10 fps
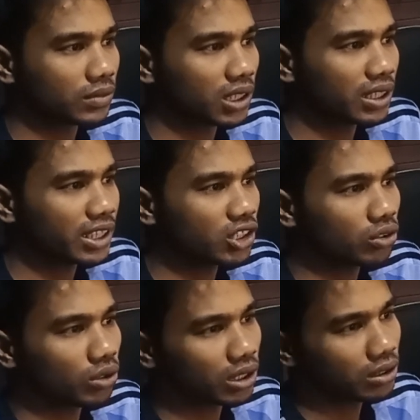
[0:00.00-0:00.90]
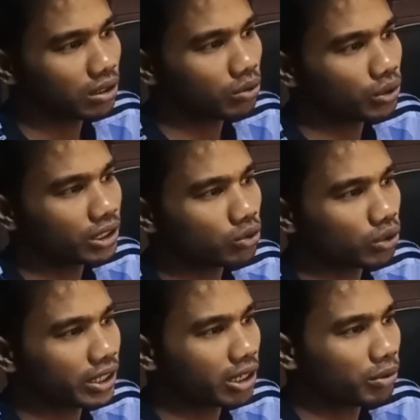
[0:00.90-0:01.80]
And next one, we're
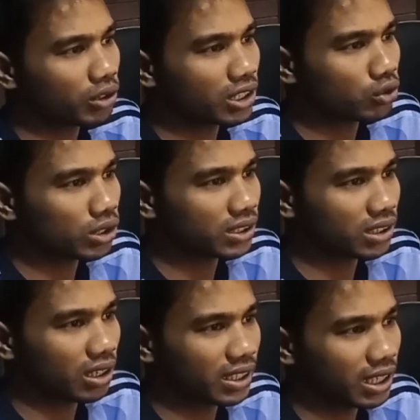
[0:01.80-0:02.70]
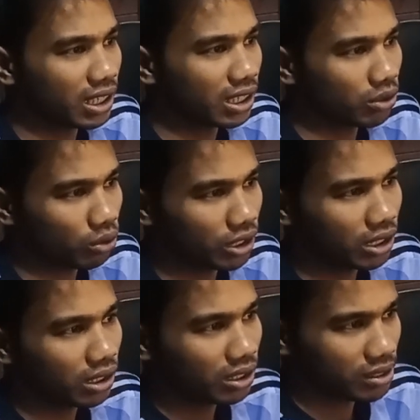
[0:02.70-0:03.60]
talking about insurance article
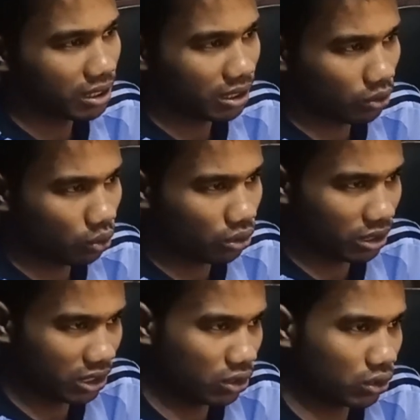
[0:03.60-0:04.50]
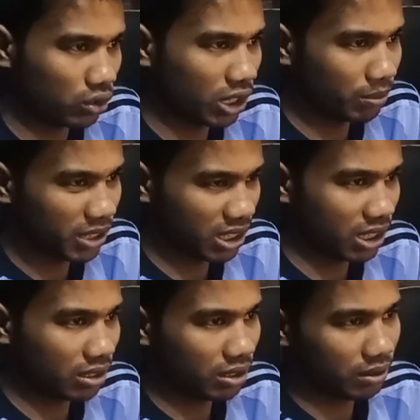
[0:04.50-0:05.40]
category, good results to invest
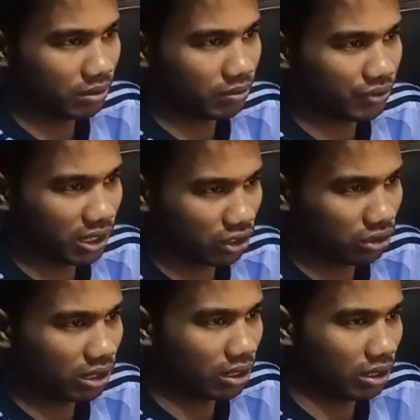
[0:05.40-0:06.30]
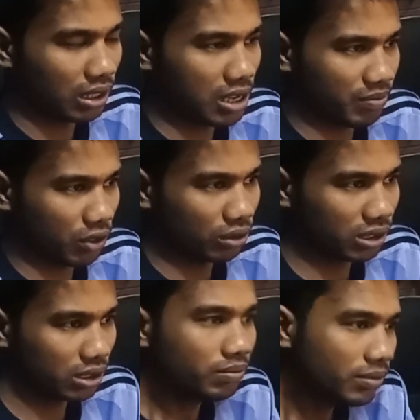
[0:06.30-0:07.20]
in a functional life
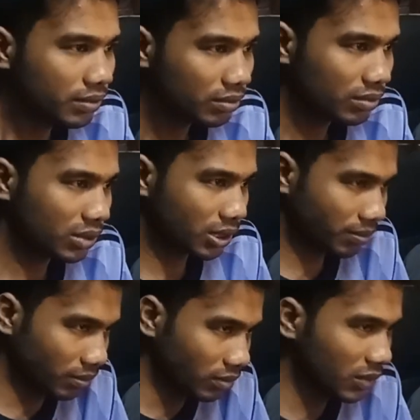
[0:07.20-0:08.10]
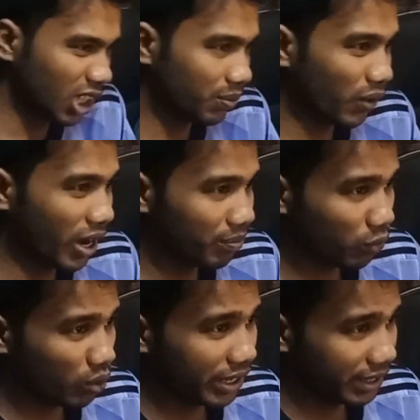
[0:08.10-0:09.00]
course. If we have
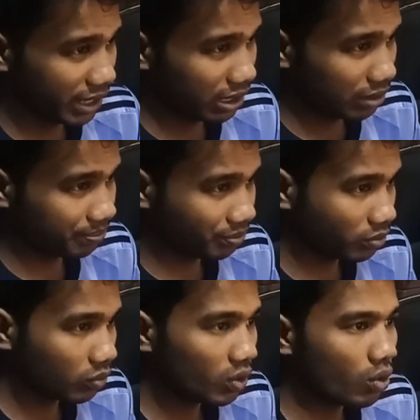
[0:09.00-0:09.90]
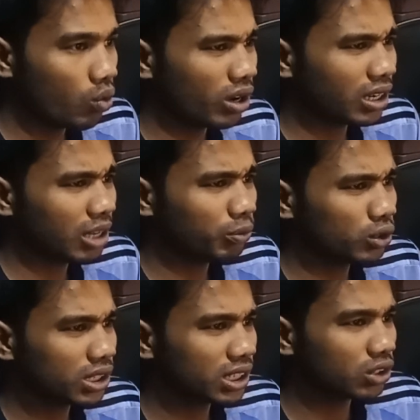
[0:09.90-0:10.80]
no idea what life
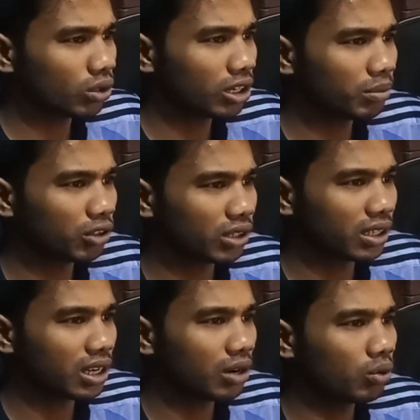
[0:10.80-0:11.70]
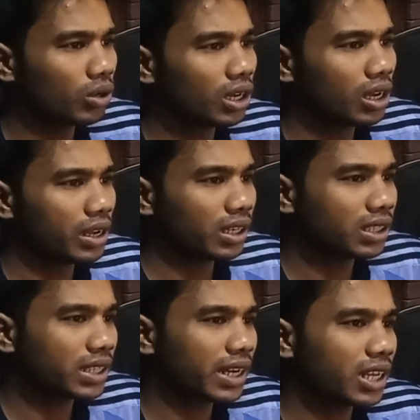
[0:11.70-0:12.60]
coaching is all about and how
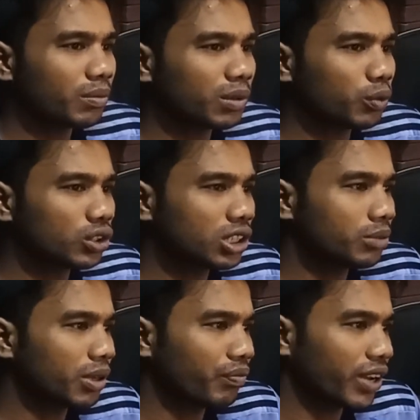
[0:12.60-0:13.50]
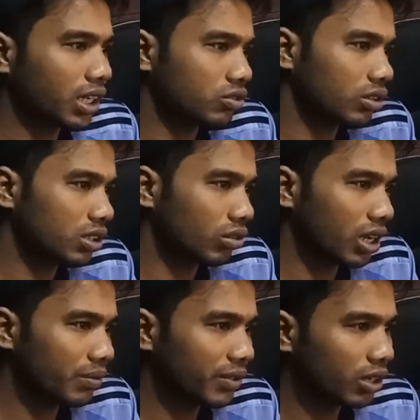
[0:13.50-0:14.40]
it can have a positive impact on your
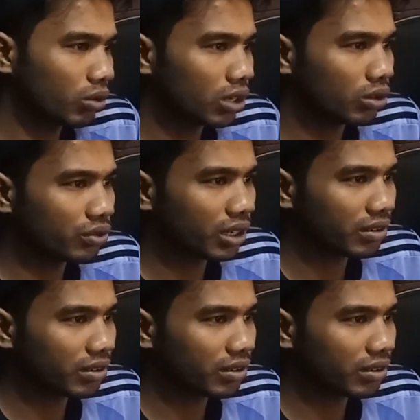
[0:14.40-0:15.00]
life, you are on the